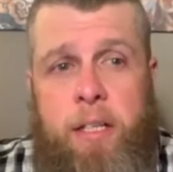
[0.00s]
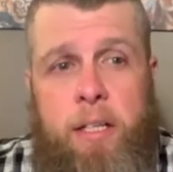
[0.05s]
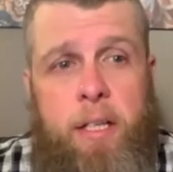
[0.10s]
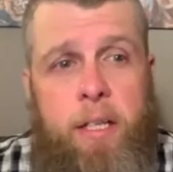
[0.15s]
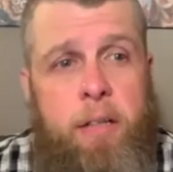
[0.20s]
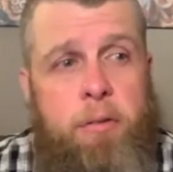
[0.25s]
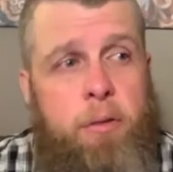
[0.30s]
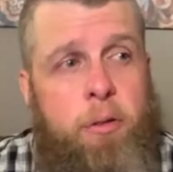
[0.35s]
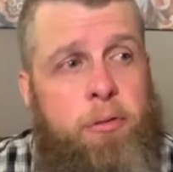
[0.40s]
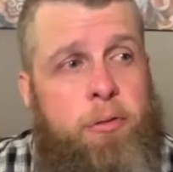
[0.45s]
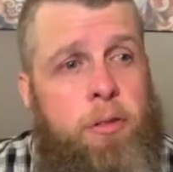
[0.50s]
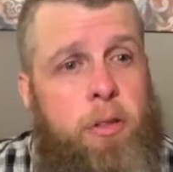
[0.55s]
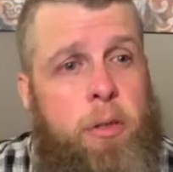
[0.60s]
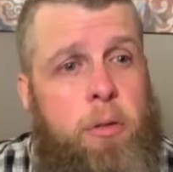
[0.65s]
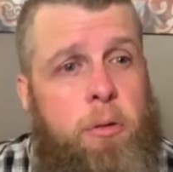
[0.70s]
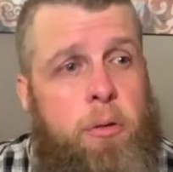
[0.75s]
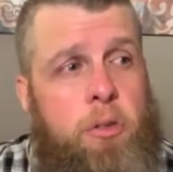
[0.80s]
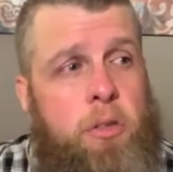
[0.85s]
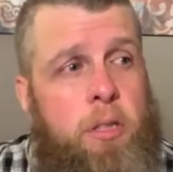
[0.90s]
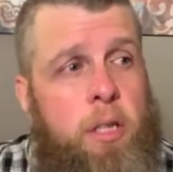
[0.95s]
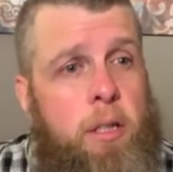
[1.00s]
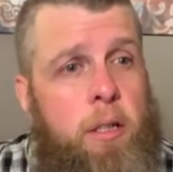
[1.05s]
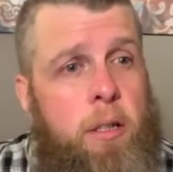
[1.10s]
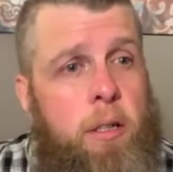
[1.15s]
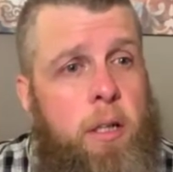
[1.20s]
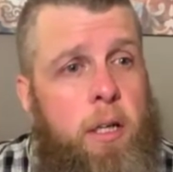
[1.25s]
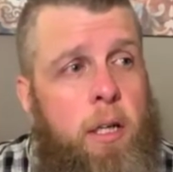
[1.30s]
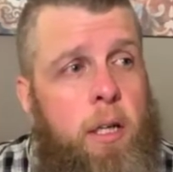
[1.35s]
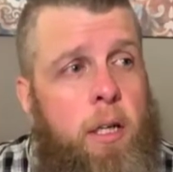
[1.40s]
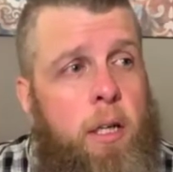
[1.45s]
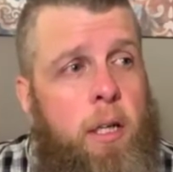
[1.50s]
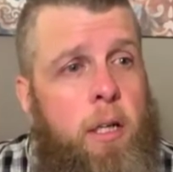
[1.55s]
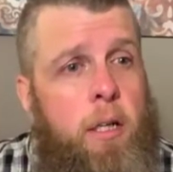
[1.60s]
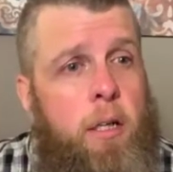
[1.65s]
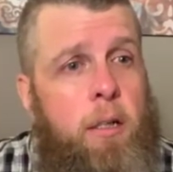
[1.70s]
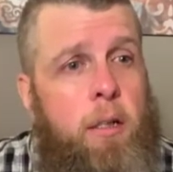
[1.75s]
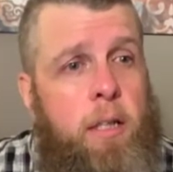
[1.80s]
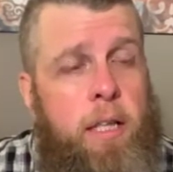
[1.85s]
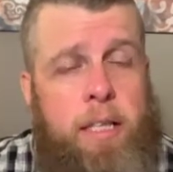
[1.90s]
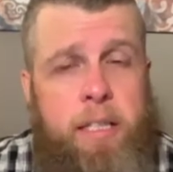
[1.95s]
He refused to
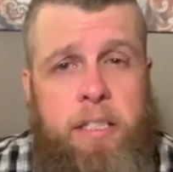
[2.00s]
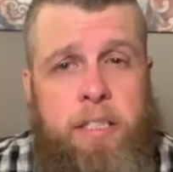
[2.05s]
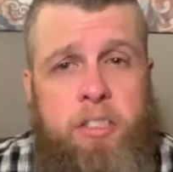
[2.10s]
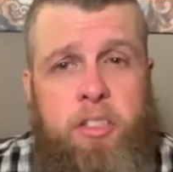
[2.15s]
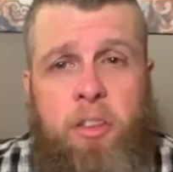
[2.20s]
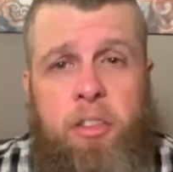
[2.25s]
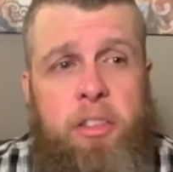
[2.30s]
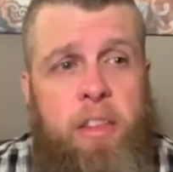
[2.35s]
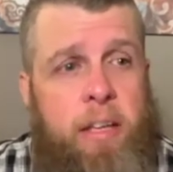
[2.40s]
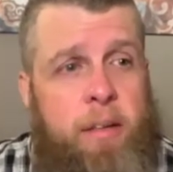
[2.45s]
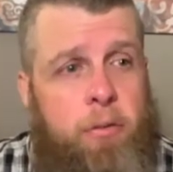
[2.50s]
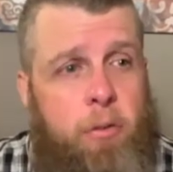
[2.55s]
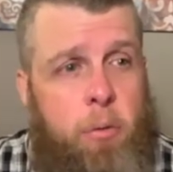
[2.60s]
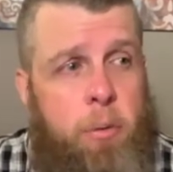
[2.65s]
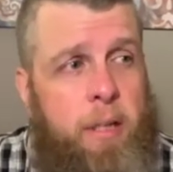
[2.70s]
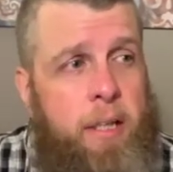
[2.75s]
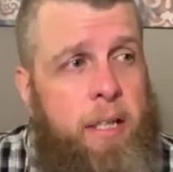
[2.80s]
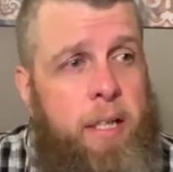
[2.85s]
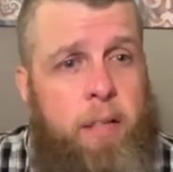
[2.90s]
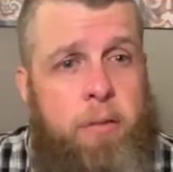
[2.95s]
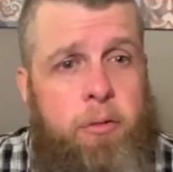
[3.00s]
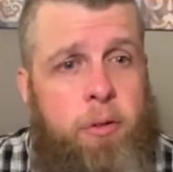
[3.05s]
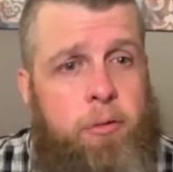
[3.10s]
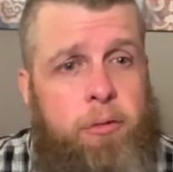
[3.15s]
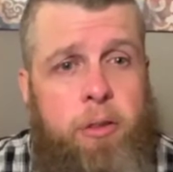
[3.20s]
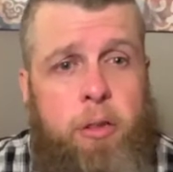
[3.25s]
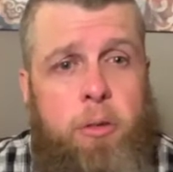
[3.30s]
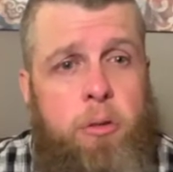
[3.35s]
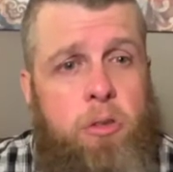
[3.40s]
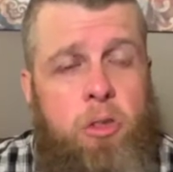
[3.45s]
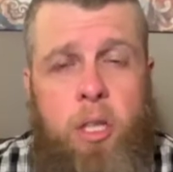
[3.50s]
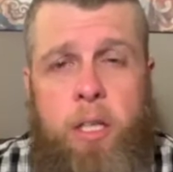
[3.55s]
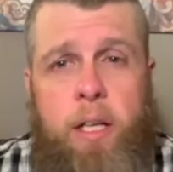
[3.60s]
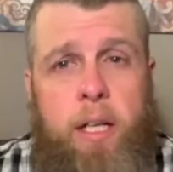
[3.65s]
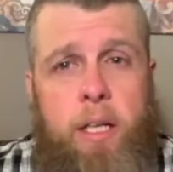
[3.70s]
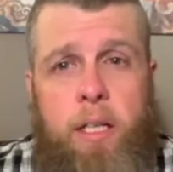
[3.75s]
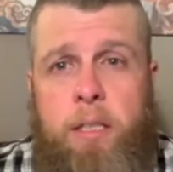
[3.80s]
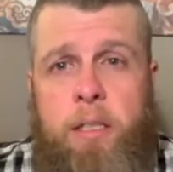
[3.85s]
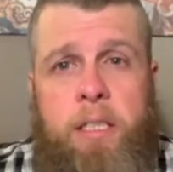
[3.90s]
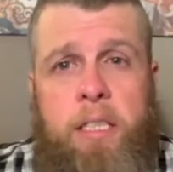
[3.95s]
let his thievery. He refused to let
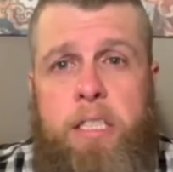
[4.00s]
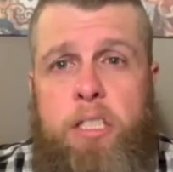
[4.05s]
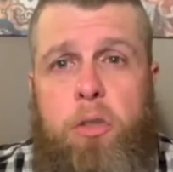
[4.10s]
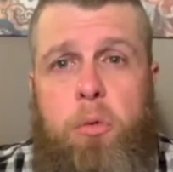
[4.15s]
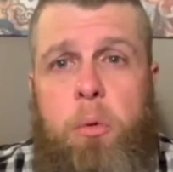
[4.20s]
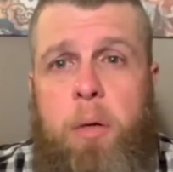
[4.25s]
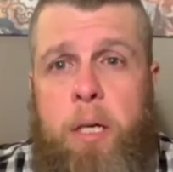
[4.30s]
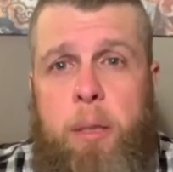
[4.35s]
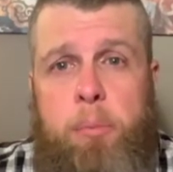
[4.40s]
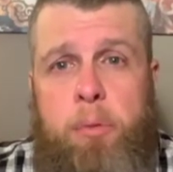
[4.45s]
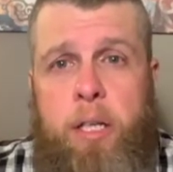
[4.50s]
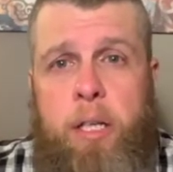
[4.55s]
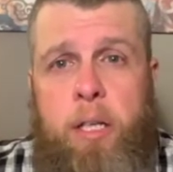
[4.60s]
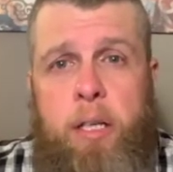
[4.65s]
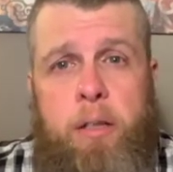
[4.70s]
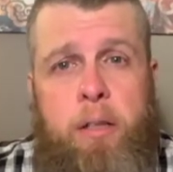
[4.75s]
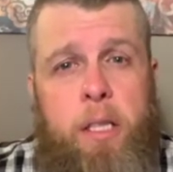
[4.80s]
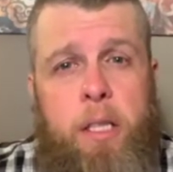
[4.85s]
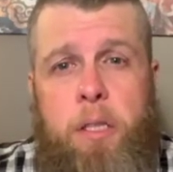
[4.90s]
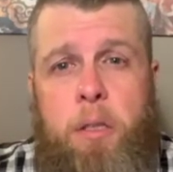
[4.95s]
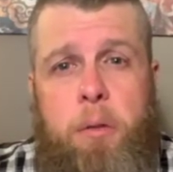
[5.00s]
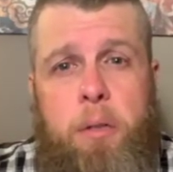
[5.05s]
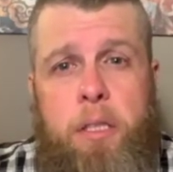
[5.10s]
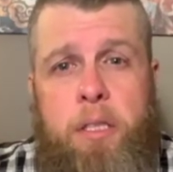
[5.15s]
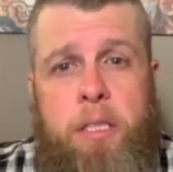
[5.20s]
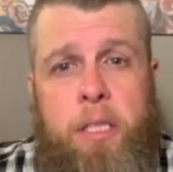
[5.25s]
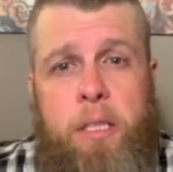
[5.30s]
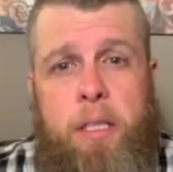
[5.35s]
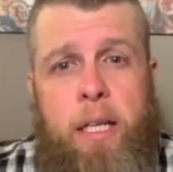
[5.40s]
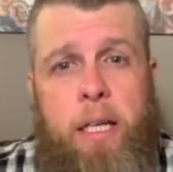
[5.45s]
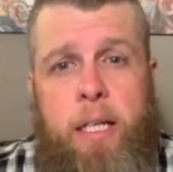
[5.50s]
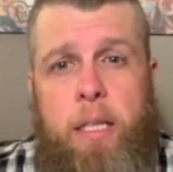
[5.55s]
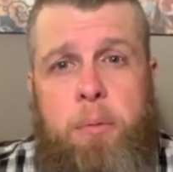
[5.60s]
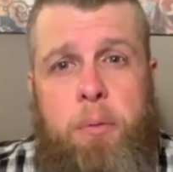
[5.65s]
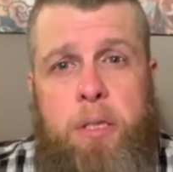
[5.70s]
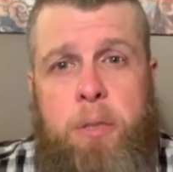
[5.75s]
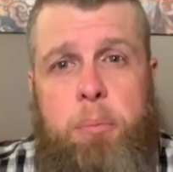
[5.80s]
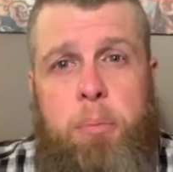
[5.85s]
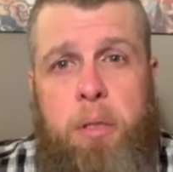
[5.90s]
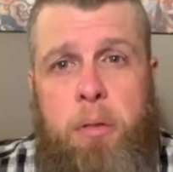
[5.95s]
it disrupt the unity that he was
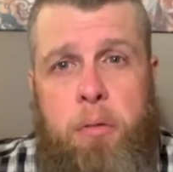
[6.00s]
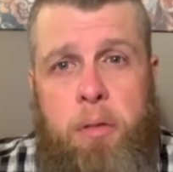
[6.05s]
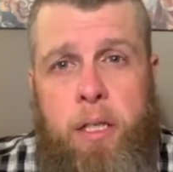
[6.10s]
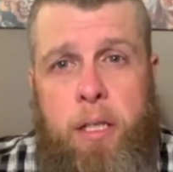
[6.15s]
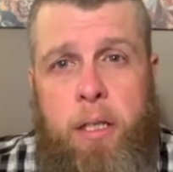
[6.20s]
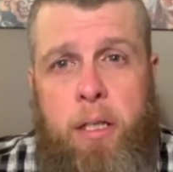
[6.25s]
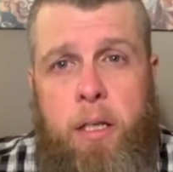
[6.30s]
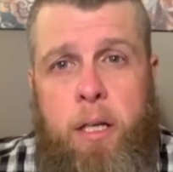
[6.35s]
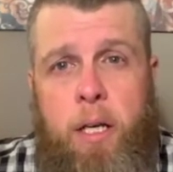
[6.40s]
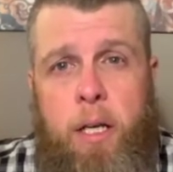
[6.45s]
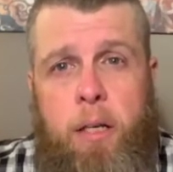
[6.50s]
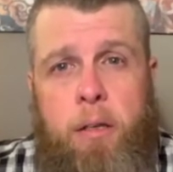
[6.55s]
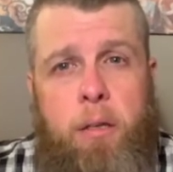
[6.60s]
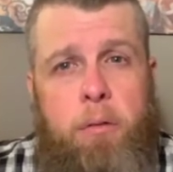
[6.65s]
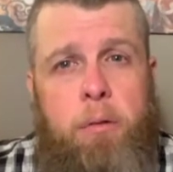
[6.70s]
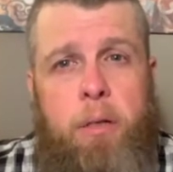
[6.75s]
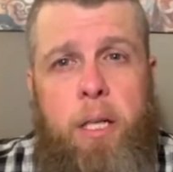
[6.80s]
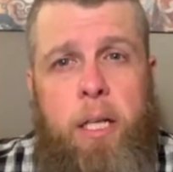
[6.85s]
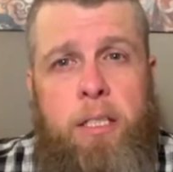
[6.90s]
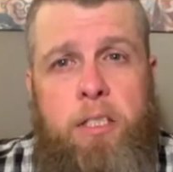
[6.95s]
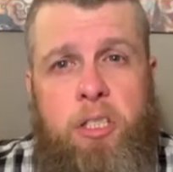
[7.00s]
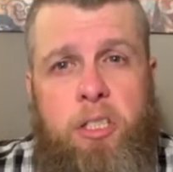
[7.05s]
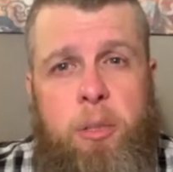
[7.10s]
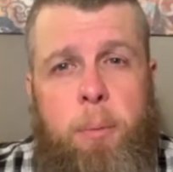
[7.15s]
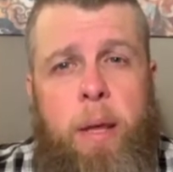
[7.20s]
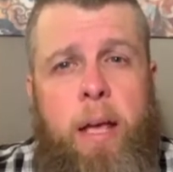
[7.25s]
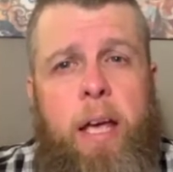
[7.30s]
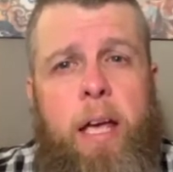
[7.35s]
building, the relationship.